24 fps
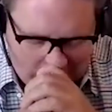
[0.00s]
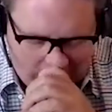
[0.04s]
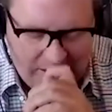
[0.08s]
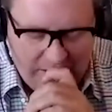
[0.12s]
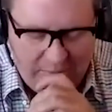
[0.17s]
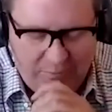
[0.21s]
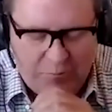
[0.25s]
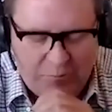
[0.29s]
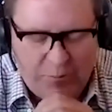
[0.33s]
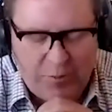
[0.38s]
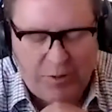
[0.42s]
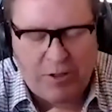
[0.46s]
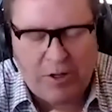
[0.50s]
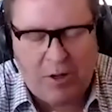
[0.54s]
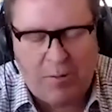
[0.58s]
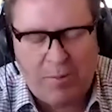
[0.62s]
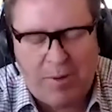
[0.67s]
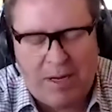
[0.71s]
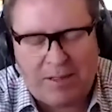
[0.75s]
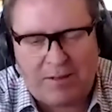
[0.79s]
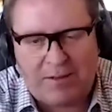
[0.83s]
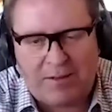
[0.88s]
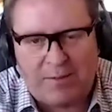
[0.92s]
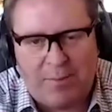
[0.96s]
Like, if we go
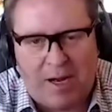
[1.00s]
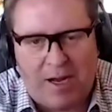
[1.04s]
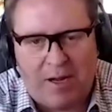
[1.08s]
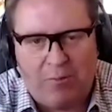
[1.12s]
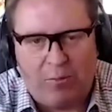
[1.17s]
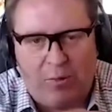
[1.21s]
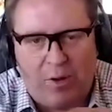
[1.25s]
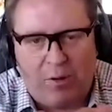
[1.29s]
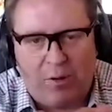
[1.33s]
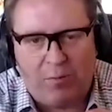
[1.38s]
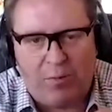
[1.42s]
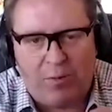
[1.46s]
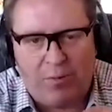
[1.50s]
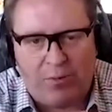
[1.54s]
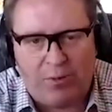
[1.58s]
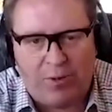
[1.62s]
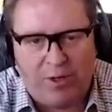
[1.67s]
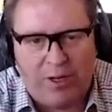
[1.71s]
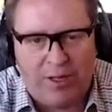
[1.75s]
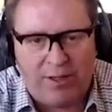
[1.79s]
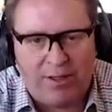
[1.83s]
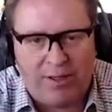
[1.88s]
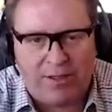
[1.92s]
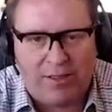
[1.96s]
back to May when we
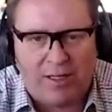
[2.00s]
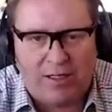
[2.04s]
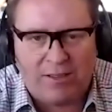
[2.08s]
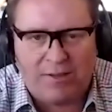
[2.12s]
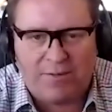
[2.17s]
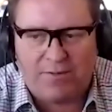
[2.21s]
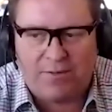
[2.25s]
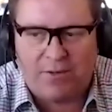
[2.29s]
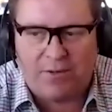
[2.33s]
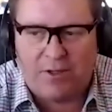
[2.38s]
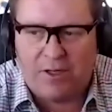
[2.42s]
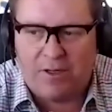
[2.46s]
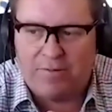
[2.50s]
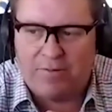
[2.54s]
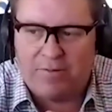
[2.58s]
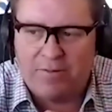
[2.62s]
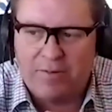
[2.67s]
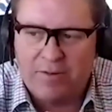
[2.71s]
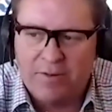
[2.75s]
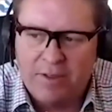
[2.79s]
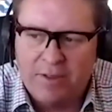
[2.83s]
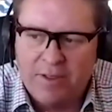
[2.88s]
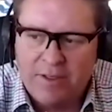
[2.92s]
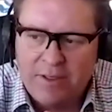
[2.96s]
put out the Class
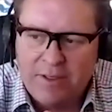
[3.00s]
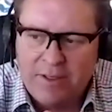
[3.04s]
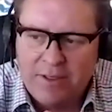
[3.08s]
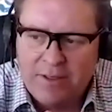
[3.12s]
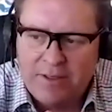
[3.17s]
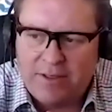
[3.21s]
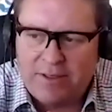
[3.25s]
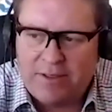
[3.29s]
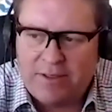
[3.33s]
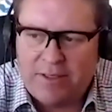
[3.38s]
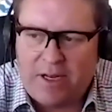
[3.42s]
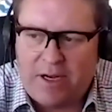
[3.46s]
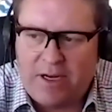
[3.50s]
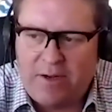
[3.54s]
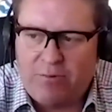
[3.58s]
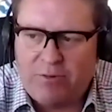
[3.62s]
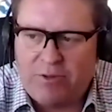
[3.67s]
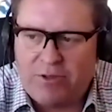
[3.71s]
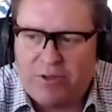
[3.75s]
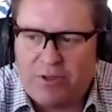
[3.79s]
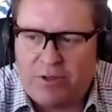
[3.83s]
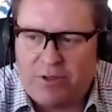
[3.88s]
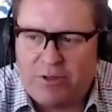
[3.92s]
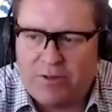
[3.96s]
5 study
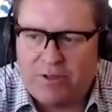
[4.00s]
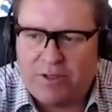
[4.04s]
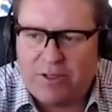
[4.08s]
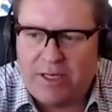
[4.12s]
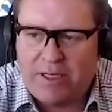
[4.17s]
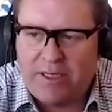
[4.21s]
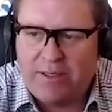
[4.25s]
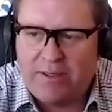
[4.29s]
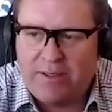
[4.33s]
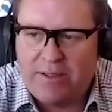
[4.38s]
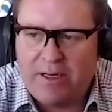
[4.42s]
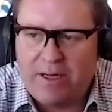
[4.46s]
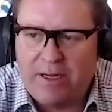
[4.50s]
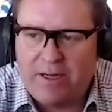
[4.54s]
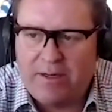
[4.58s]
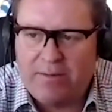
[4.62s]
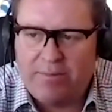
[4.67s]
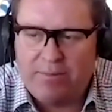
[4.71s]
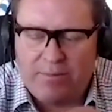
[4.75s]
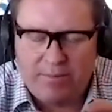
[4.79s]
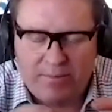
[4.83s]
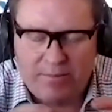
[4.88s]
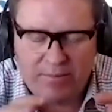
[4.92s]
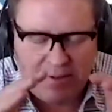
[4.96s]
results, and
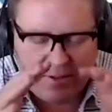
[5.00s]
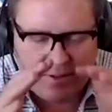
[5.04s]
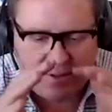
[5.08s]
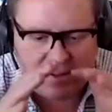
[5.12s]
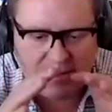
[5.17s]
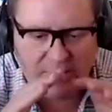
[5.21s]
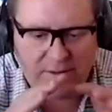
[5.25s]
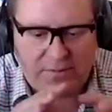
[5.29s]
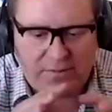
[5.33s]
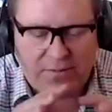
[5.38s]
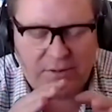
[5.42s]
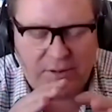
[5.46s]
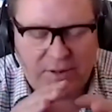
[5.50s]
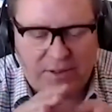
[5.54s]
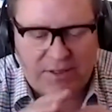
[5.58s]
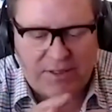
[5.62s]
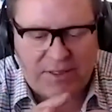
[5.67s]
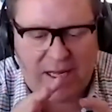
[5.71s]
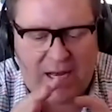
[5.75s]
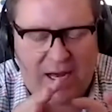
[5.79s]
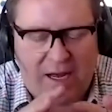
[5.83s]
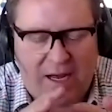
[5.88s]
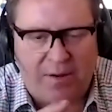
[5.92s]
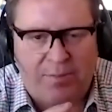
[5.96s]
this is for the
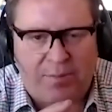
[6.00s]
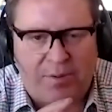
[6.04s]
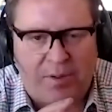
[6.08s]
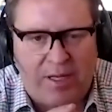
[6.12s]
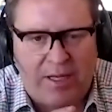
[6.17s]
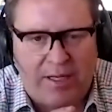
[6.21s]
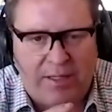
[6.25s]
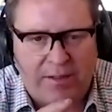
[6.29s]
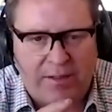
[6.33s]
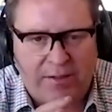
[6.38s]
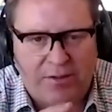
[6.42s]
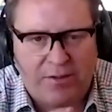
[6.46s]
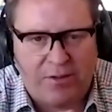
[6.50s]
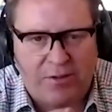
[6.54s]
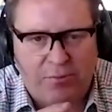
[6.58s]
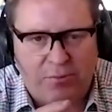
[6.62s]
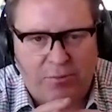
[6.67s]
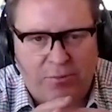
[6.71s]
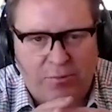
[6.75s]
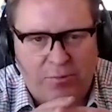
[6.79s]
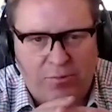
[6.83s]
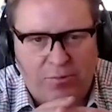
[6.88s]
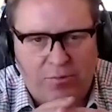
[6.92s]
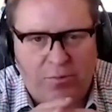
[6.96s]
starter plant.
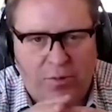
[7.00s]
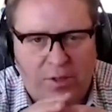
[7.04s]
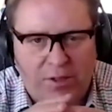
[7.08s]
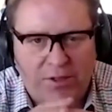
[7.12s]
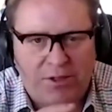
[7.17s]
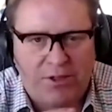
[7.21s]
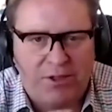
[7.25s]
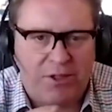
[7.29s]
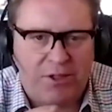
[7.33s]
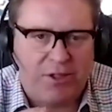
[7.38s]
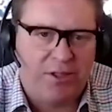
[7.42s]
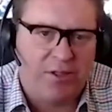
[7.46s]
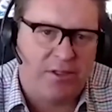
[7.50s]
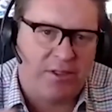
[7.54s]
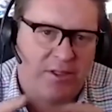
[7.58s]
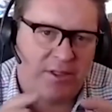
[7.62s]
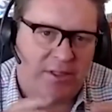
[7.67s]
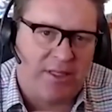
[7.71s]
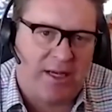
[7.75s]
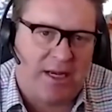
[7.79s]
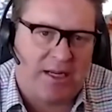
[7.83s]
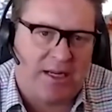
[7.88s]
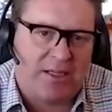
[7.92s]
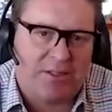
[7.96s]
So once you
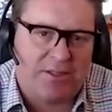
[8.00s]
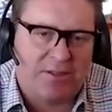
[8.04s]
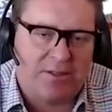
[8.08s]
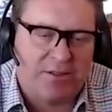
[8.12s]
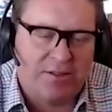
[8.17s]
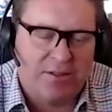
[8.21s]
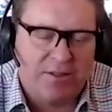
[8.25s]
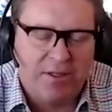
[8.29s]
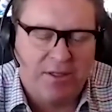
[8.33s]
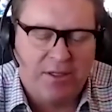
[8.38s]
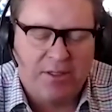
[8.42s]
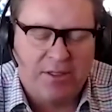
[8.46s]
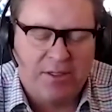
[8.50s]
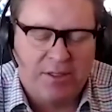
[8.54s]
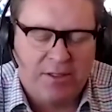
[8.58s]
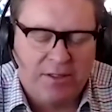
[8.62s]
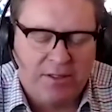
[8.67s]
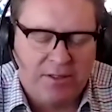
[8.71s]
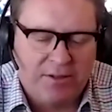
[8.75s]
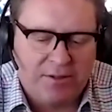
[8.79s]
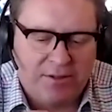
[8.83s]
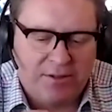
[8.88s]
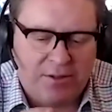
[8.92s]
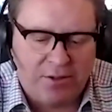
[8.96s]
attach
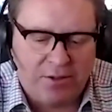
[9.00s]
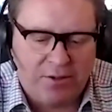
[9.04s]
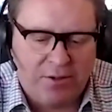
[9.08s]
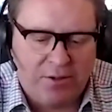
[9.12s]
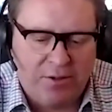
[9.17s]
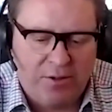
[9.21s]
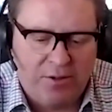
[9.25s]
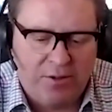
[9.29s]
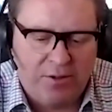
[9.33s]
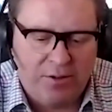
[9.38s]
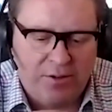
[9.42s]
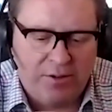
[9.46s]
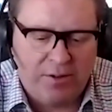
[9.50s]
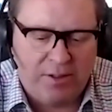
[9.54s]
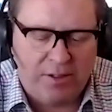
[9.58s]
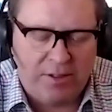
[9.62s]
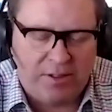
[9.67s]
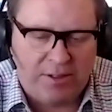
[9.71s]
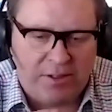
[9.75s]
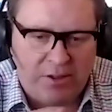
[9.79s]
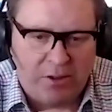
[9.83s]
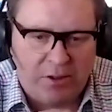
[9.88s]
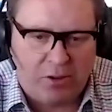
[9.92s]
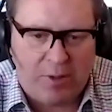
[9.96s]
to a
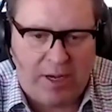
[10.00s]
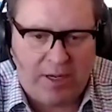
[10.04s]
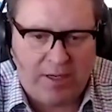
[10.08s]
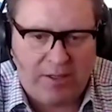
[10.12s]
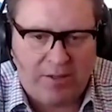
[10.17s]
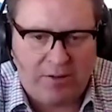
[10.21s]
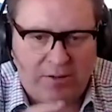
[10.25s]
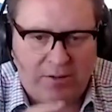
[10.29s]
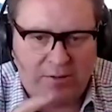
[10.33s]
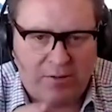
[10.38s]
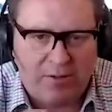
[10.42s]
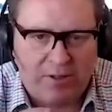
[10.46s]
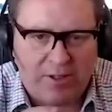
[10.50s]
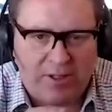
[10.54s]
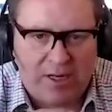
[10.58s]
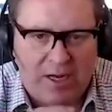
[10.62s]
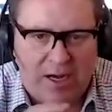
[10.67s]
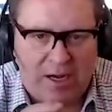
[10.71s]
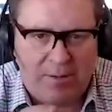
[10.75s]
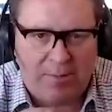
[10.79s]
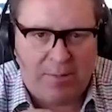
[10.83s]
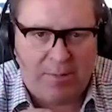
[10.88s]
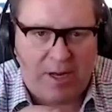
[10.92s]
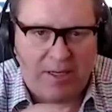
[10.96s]
cell maker or a
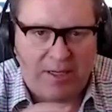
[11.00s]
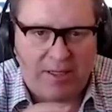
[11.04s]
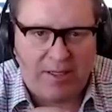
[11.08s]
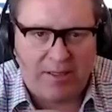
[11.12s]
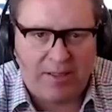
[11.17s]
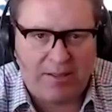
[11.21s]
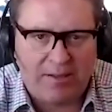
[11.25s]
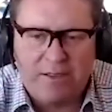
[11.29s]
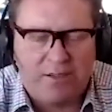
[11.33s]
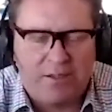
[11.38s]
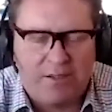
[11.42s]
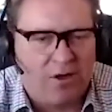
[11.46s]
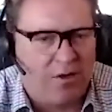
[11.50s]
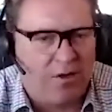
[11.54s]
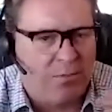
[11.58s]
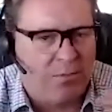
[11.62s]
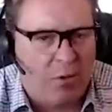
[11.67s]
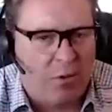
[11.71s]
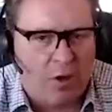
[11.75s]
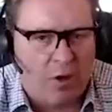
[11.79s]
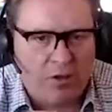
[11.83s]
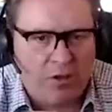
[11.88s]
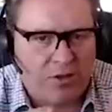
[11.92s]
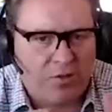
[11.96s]
car maker,
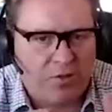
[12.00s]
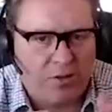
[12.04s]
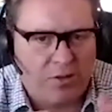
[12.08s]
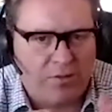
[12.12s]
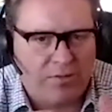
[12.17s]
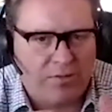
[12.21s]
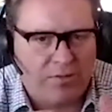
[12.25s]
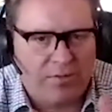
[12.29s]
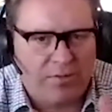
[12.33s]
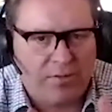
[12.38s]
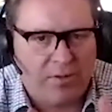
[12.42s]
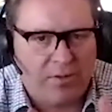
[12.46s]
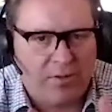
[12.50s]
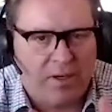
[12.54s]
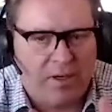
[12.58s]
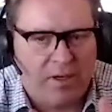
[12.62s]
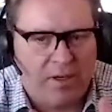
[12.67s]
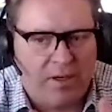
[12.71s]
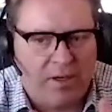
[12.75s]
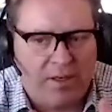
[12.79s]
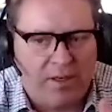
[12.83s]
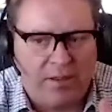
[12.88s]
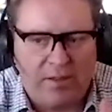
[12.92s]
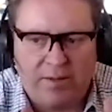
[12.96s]
it's got a modest sort
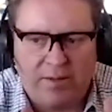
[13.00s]
of